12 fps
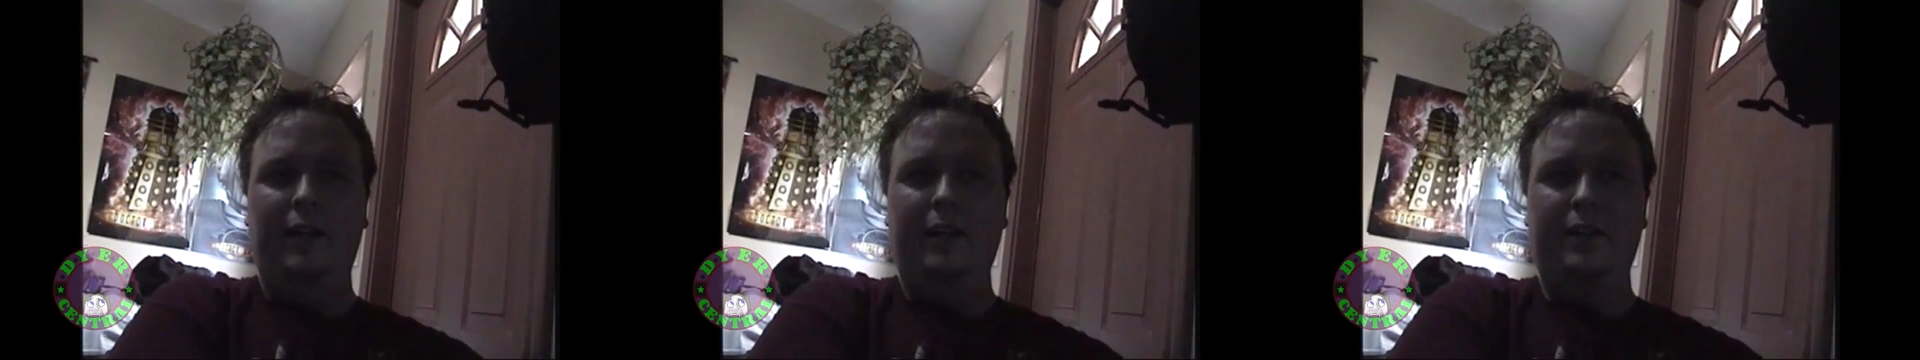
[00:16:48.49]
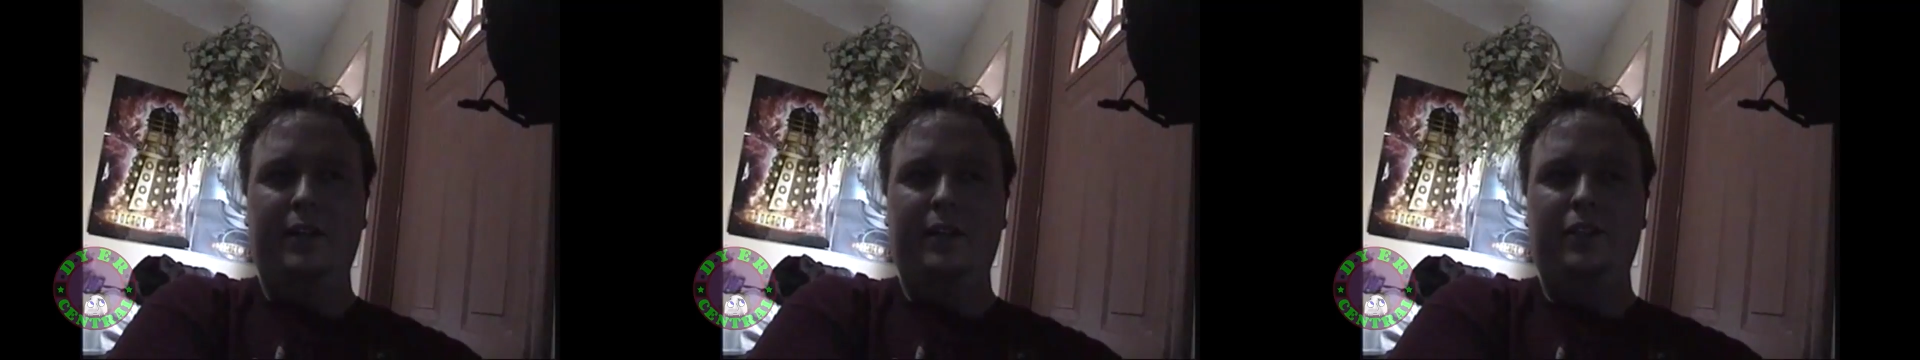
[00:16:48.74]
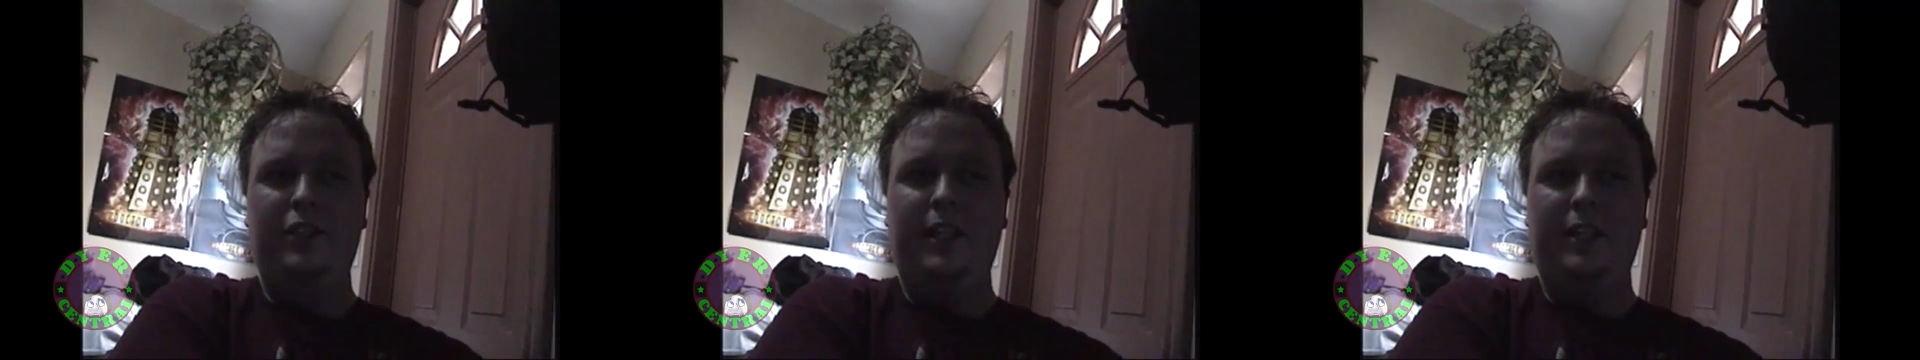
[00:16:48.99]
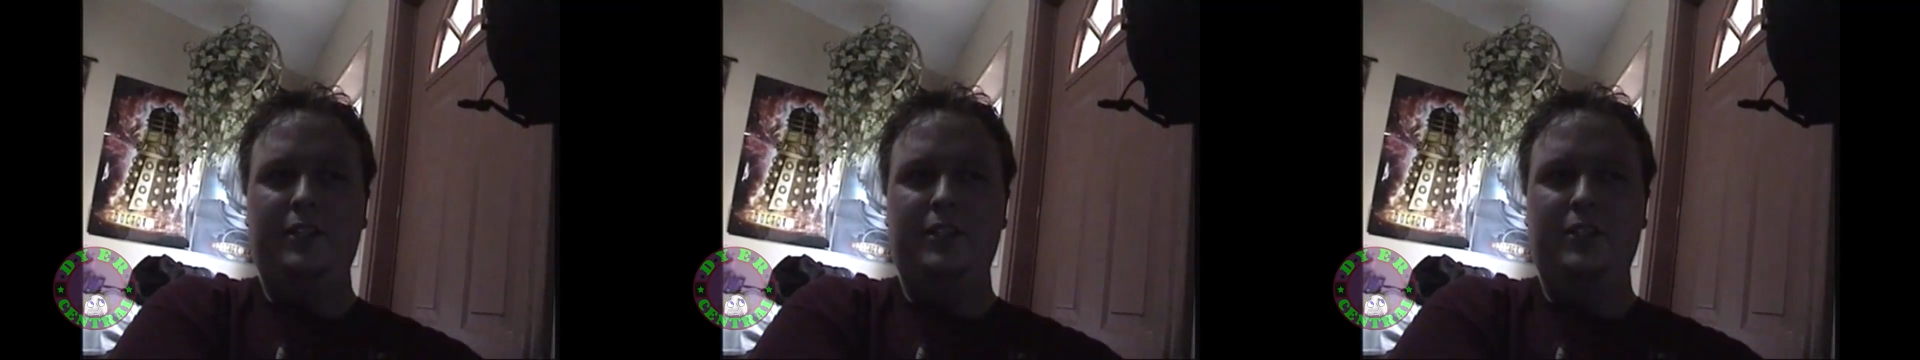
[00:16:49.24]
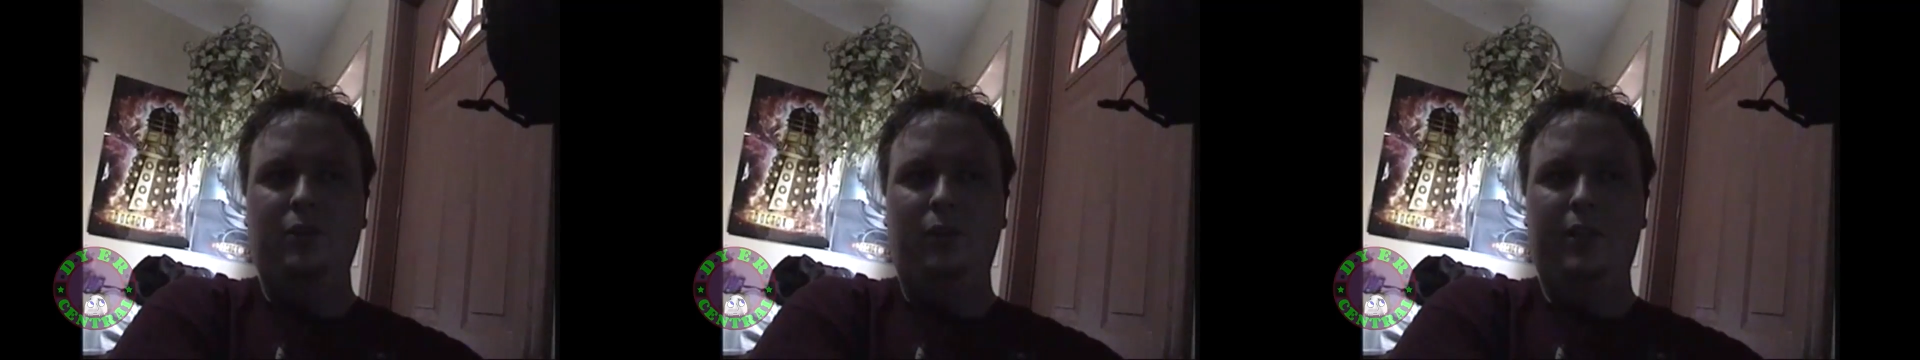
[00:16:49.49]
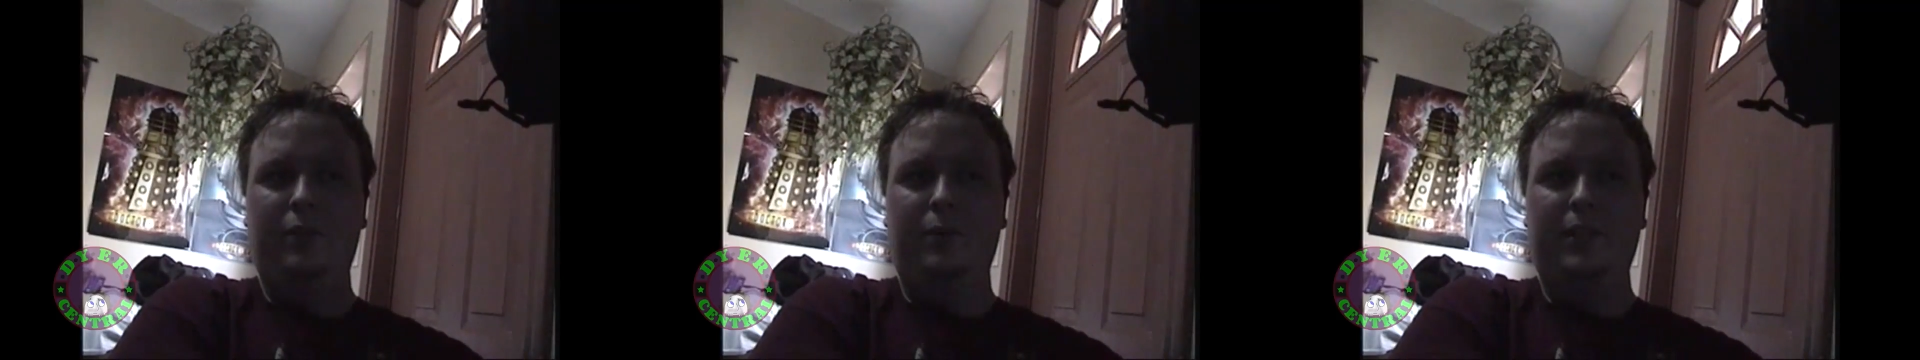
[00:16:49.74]
and then she gets
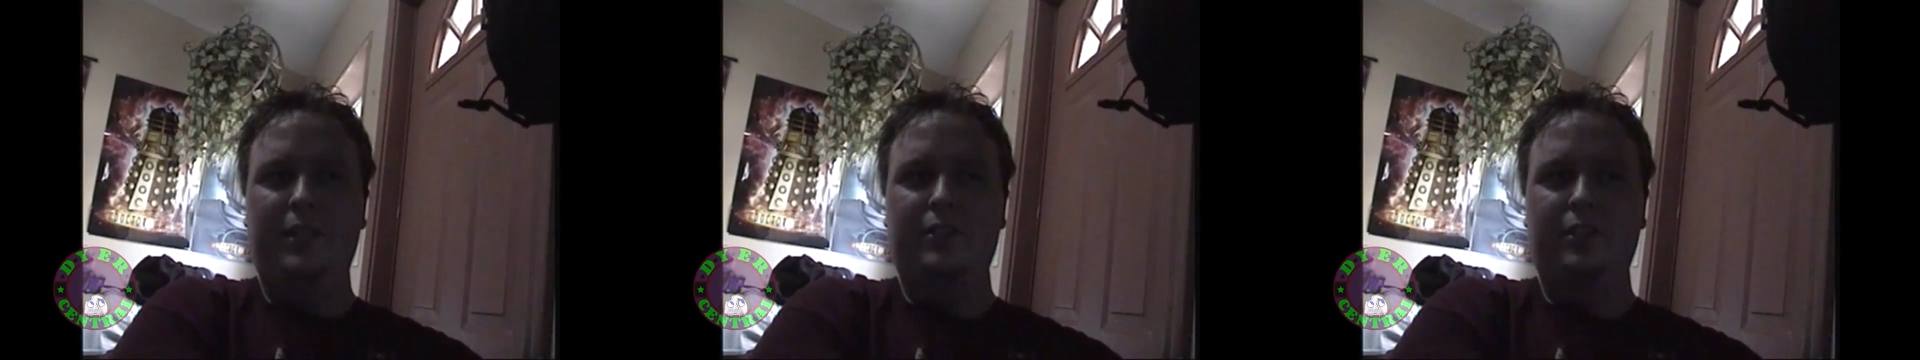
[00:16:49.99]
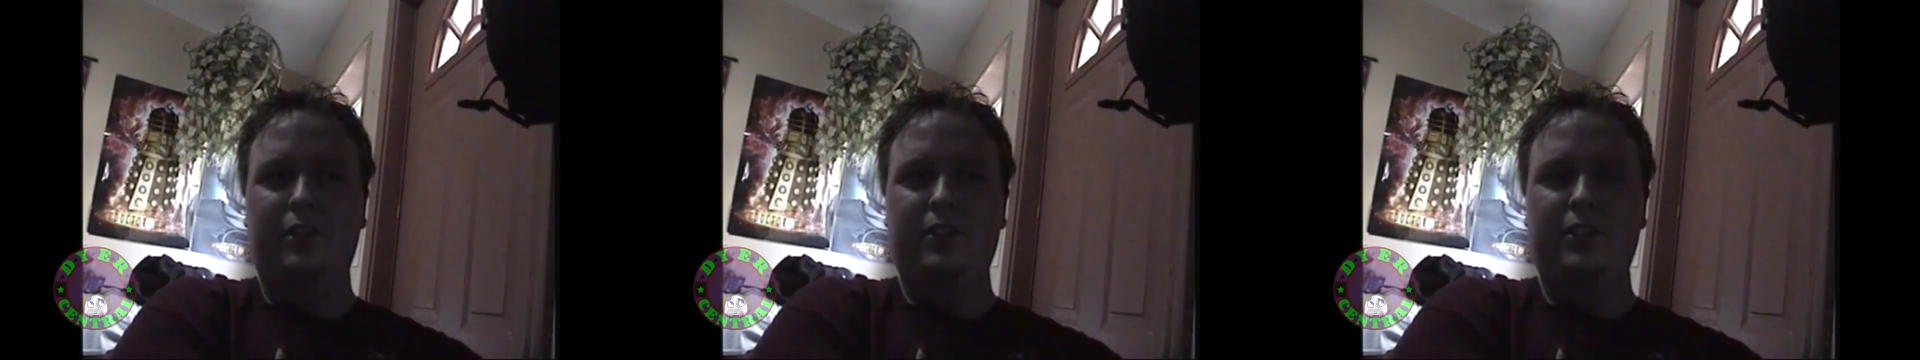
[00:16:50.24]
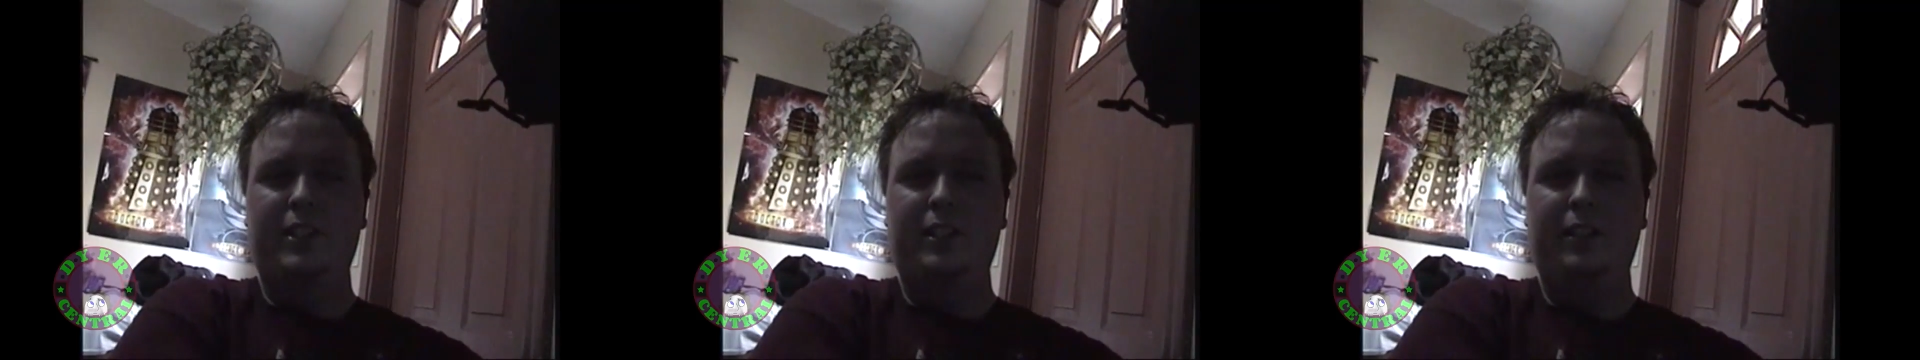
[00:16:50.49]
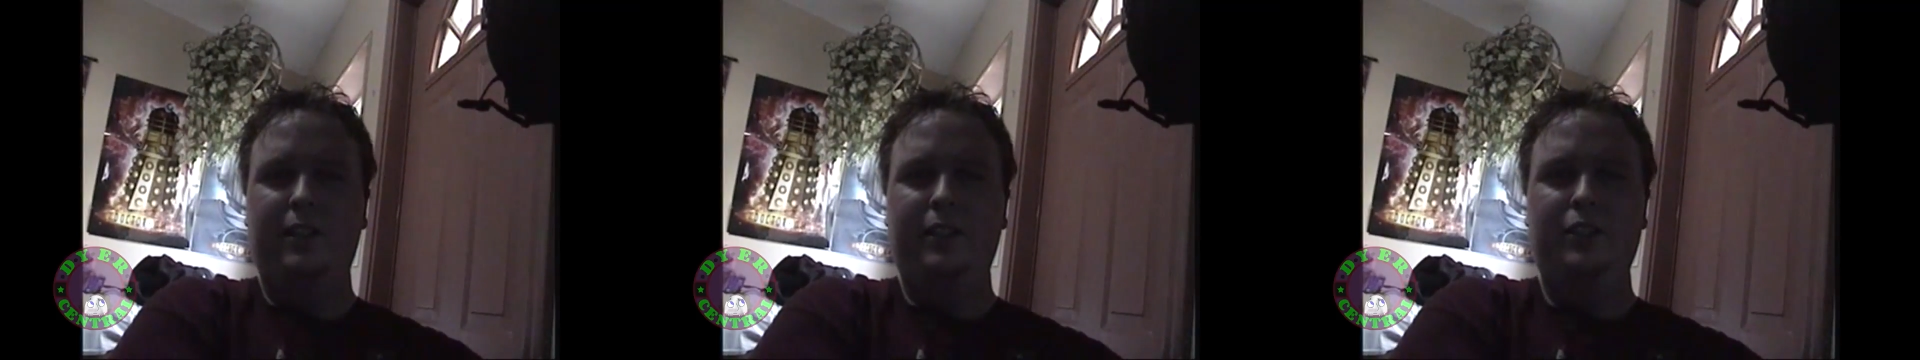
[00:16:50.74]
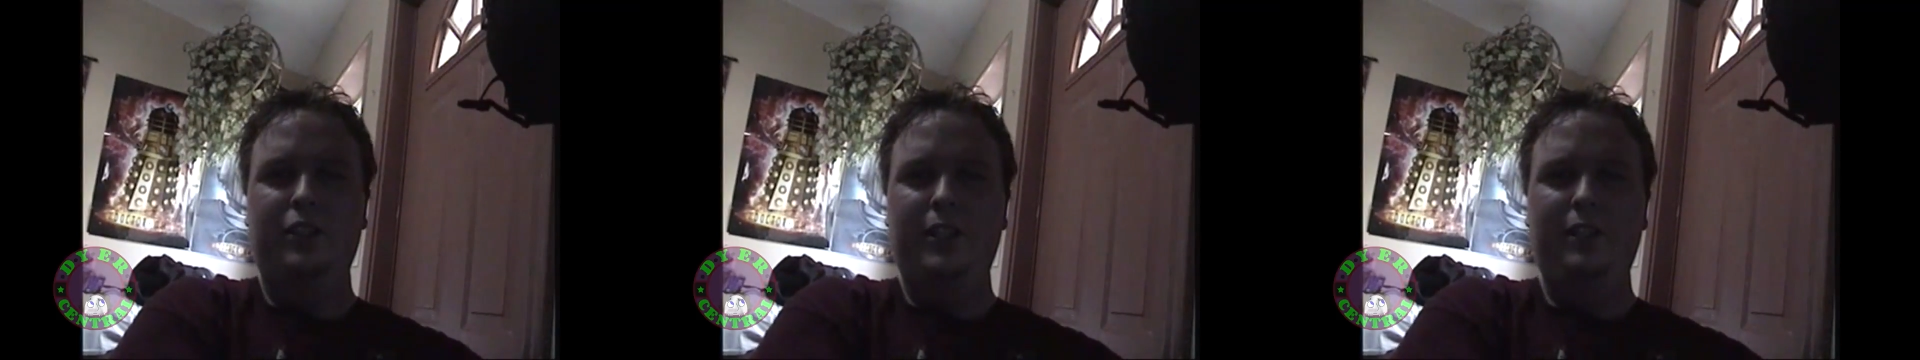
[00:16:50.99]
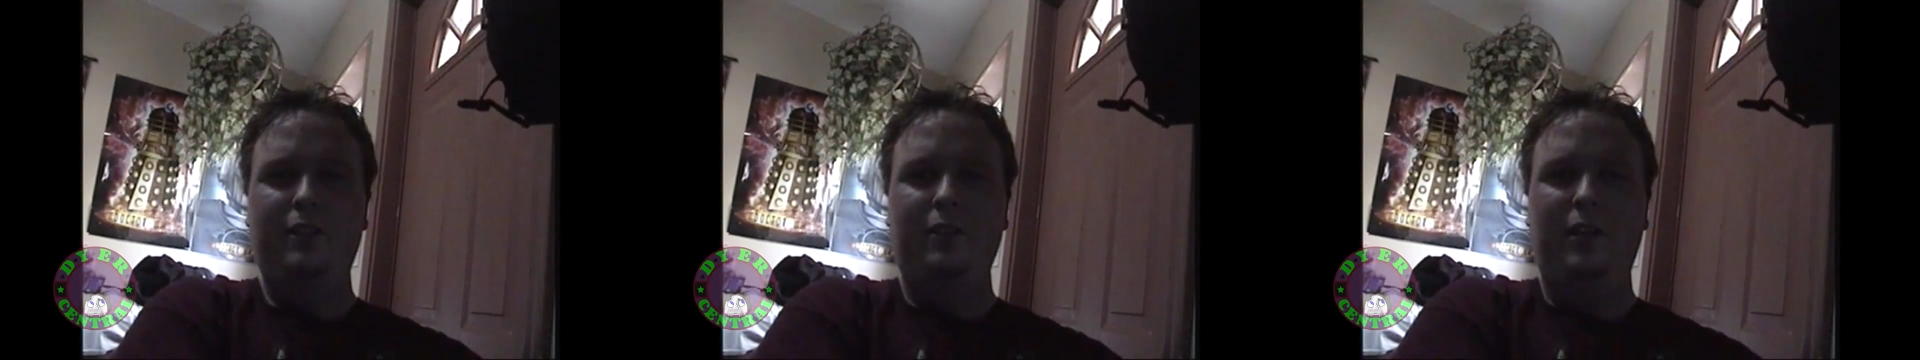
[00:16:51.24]
annoyed when they start stealing
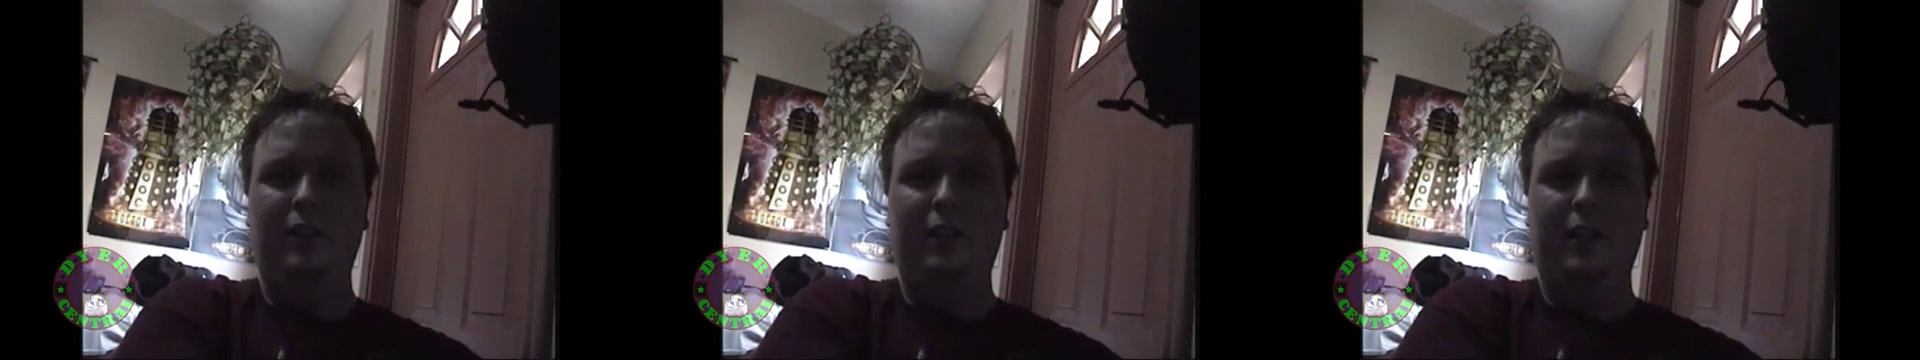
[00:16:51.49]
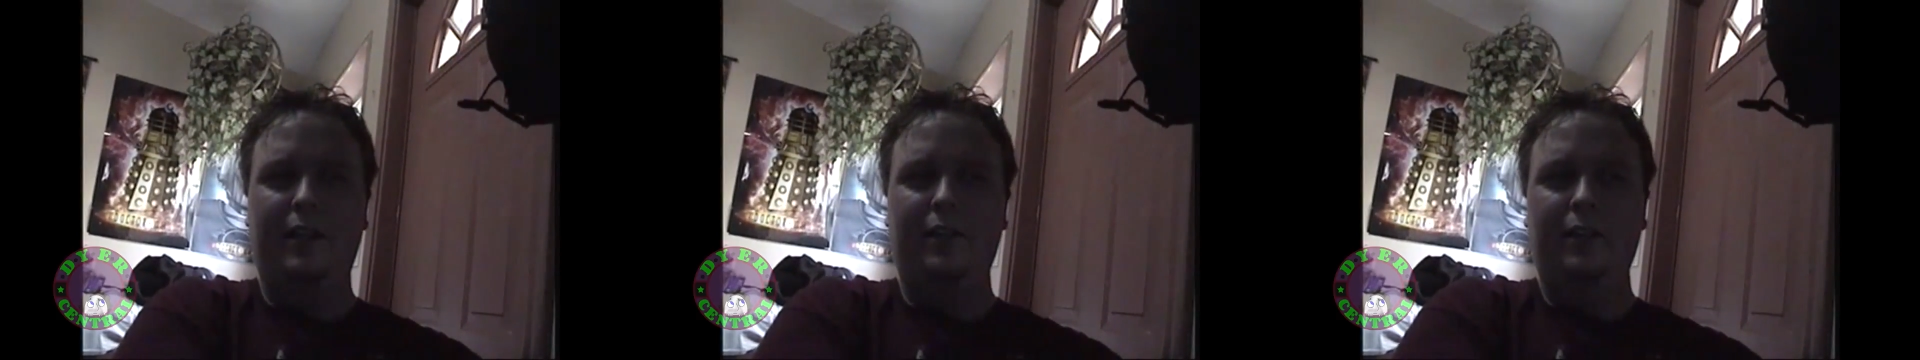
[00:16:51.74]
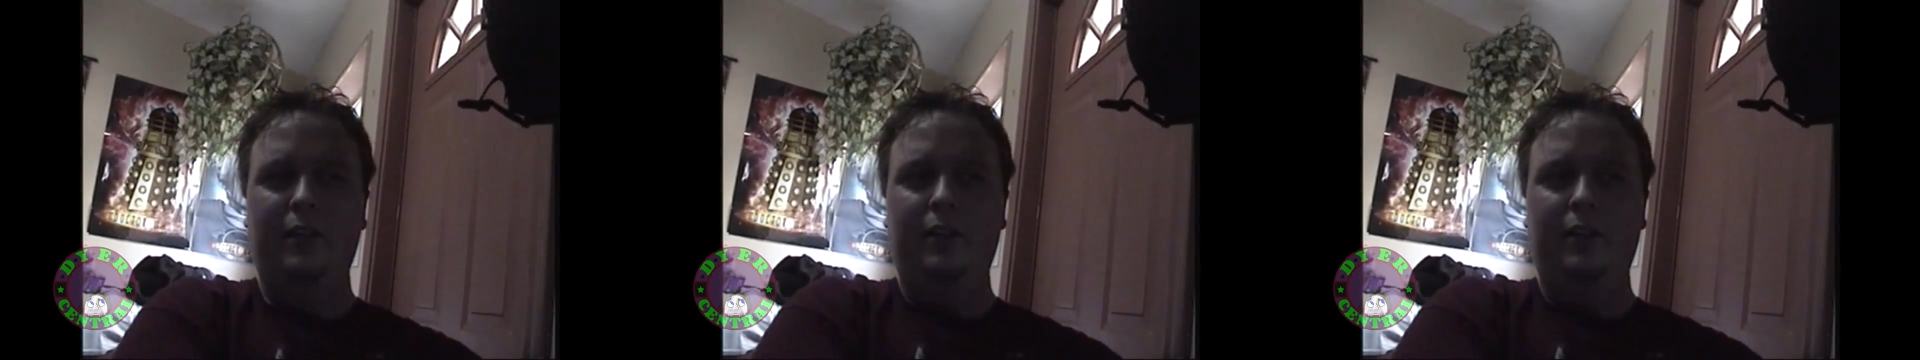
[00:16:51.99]
shit like